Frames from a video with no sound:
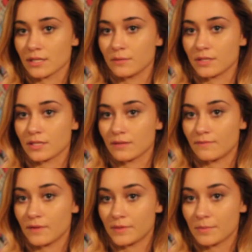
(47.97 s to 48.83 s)
it was
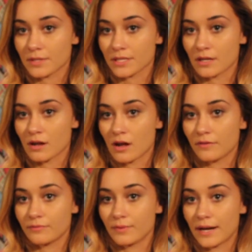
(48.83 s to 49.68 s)
50%
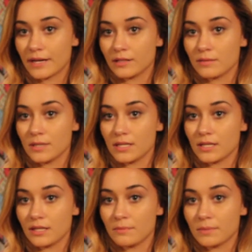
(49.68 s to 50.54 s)
off right at the
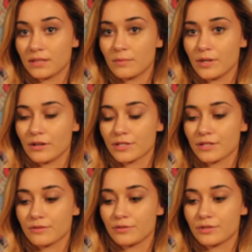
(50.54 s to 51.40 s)
beginning, but then we
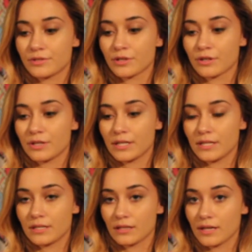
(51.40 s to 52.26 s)
also turned it
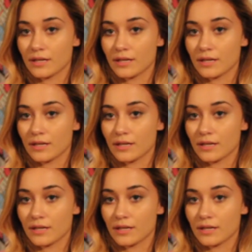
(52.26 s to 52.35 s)
into